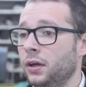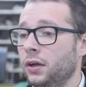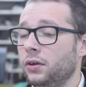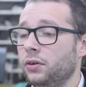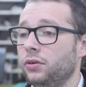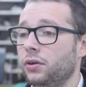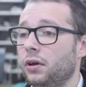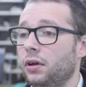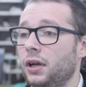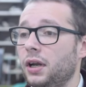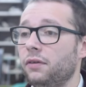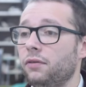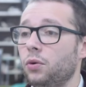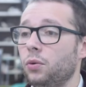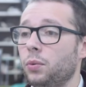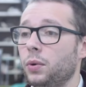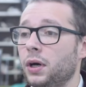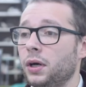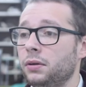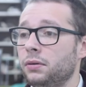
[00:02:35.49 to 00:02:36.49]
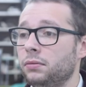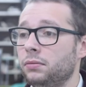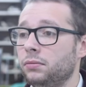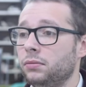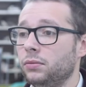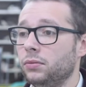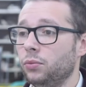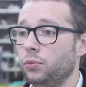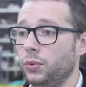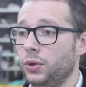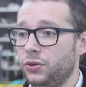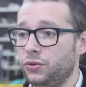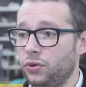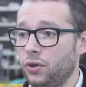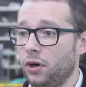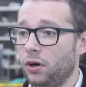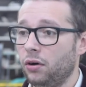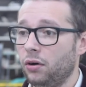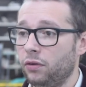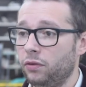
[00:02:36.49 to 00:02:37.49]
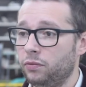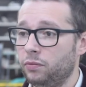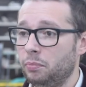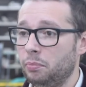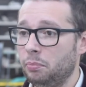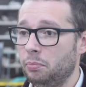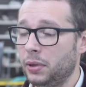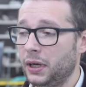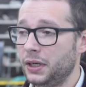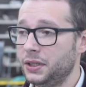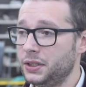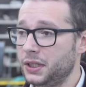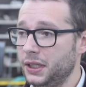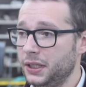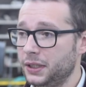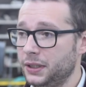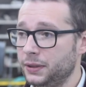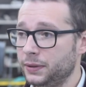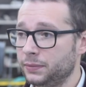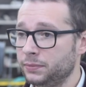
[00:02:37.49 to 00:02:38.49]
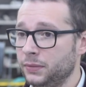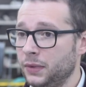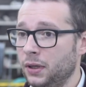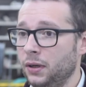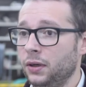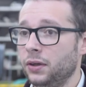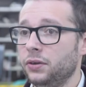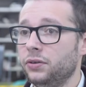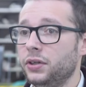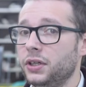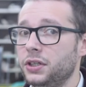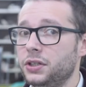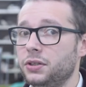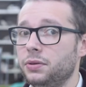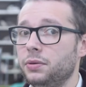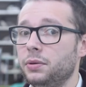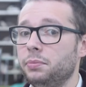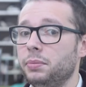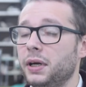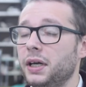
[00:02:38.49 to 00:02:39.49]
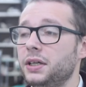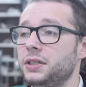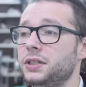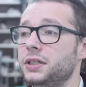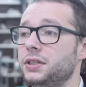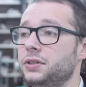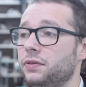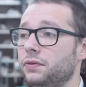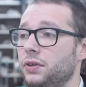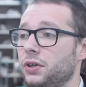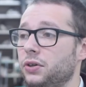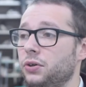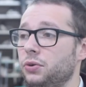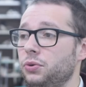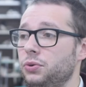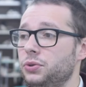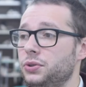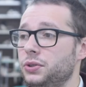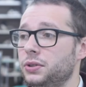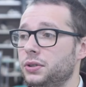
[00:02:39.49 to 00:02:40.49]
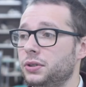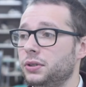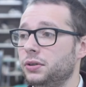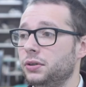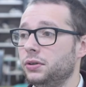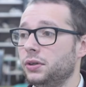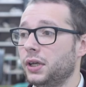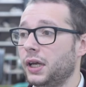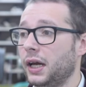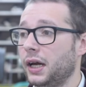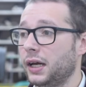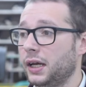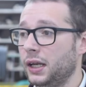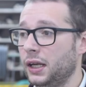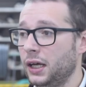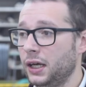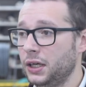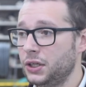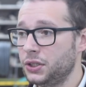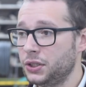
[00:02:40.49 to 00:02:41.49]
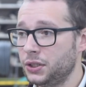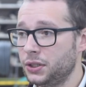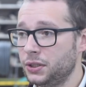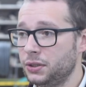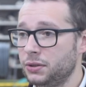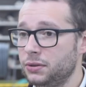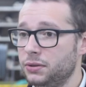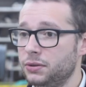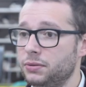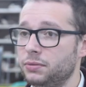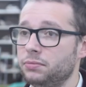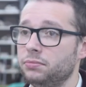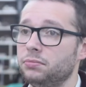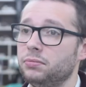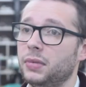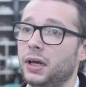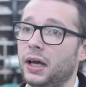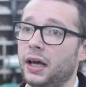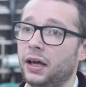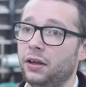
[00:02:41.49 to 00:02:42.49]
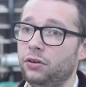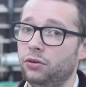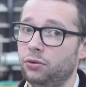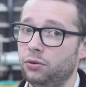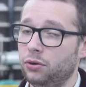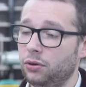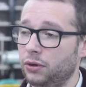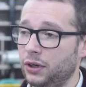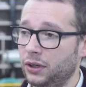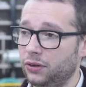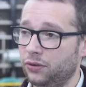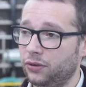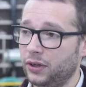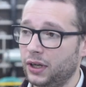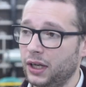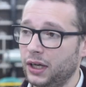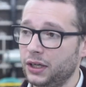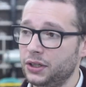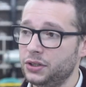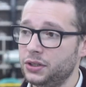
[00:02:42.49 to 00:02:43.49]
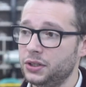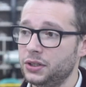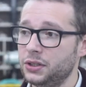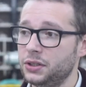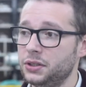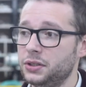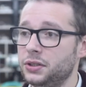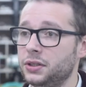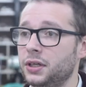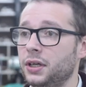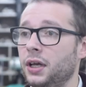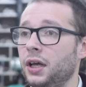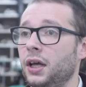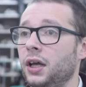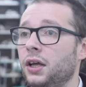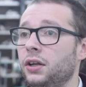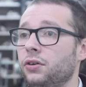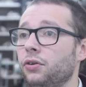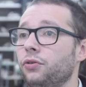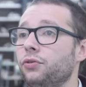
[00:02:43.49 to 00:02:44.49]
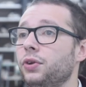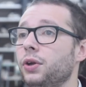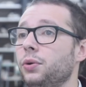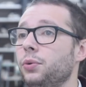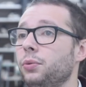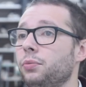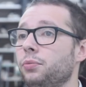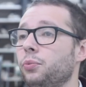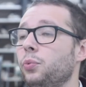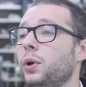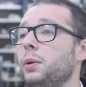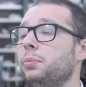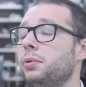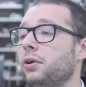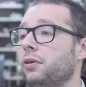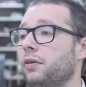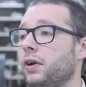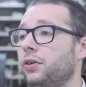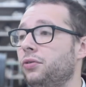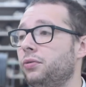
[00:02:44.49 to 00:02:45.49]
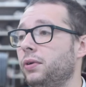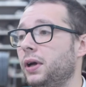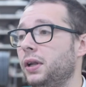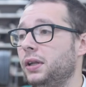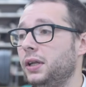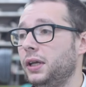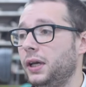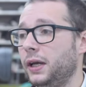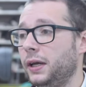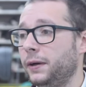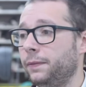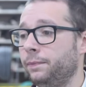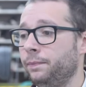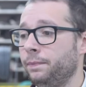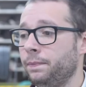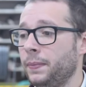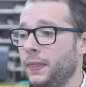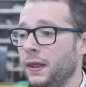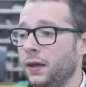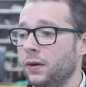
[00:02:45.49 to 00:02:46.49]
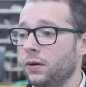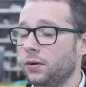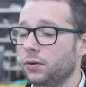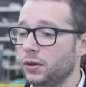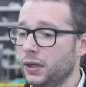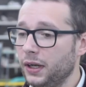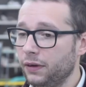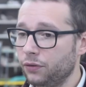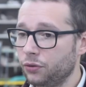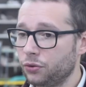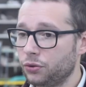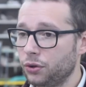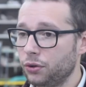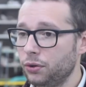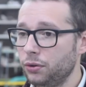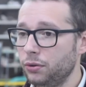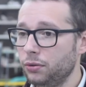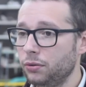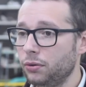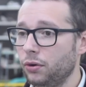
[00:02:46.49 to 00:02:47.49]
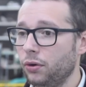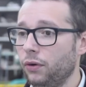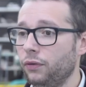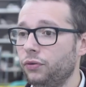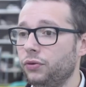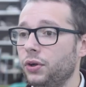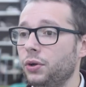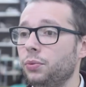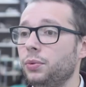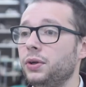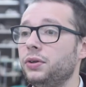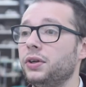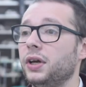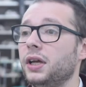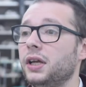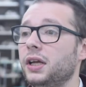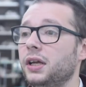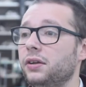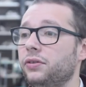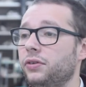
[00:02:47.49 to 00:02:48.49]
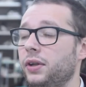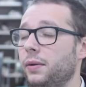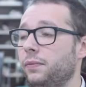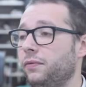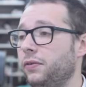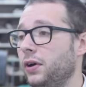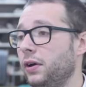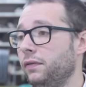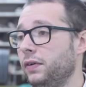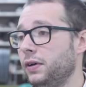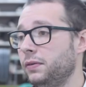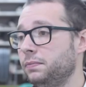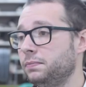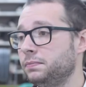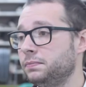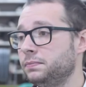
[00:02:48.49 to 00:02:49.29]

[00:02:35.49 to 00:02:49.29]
So level 1, we start off basic, teaching them the basics of the course, calculations, how to do the installations, and obviously we progress throughout the year. On level 2, obviously we take it a step further